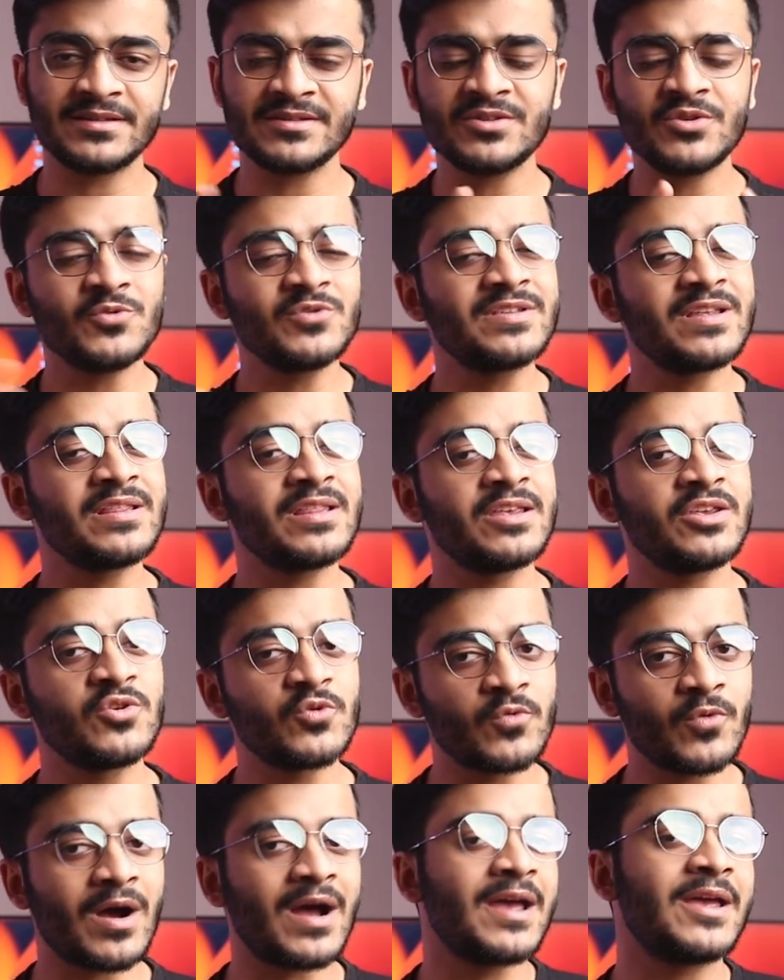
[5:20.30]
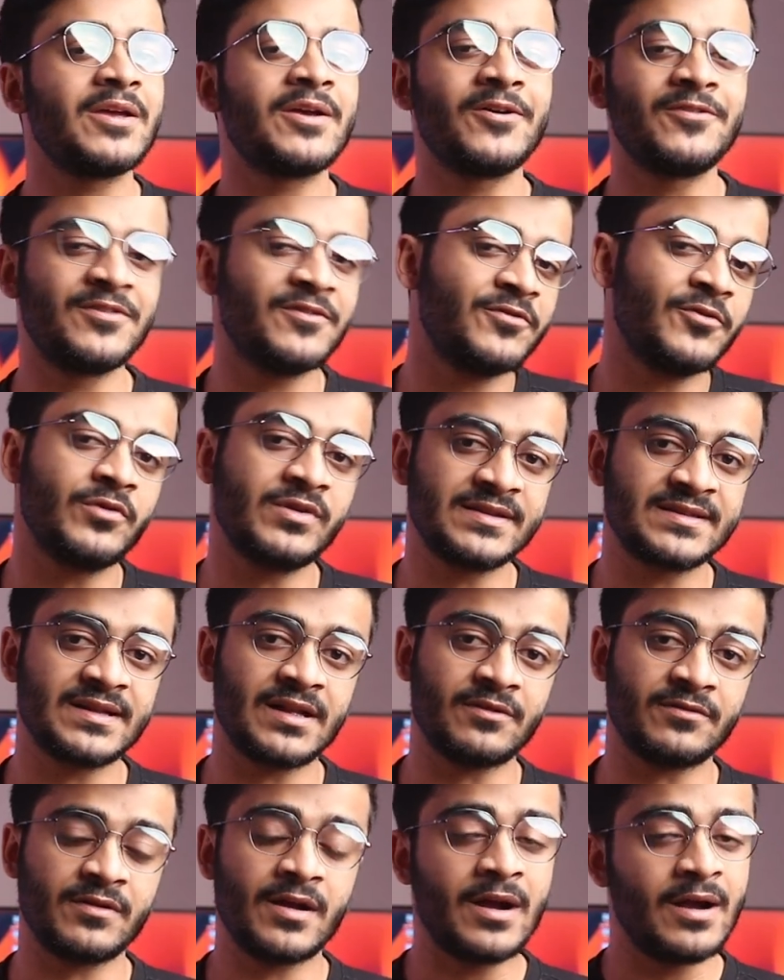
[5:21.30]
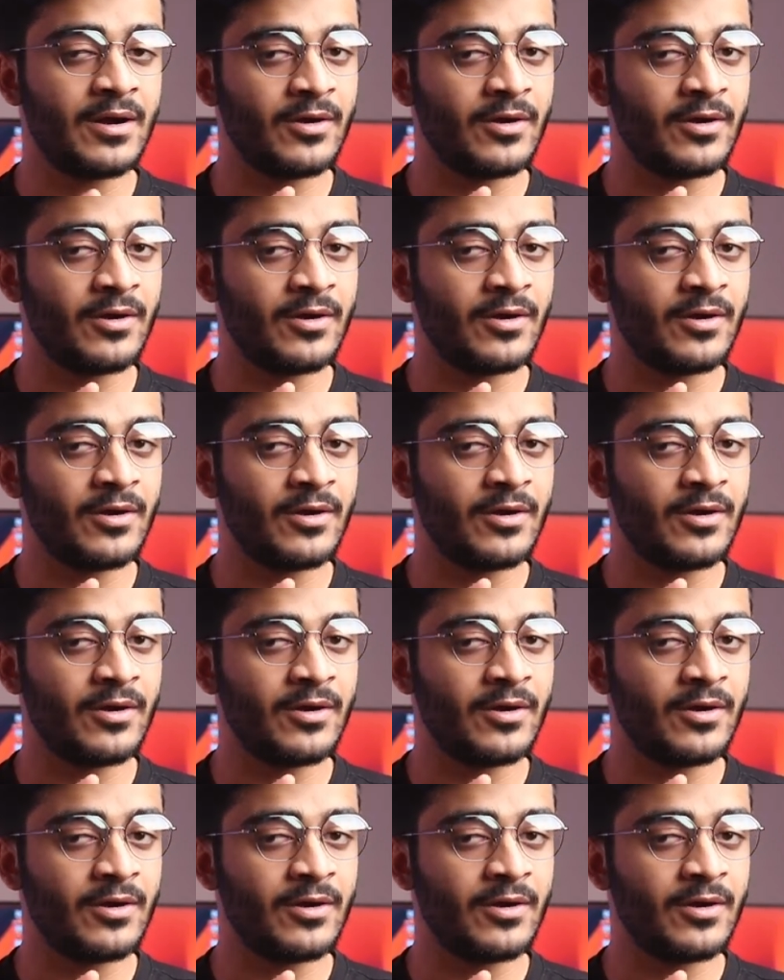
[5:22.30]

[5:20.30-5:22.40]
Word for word: just using the UI of the phone itself.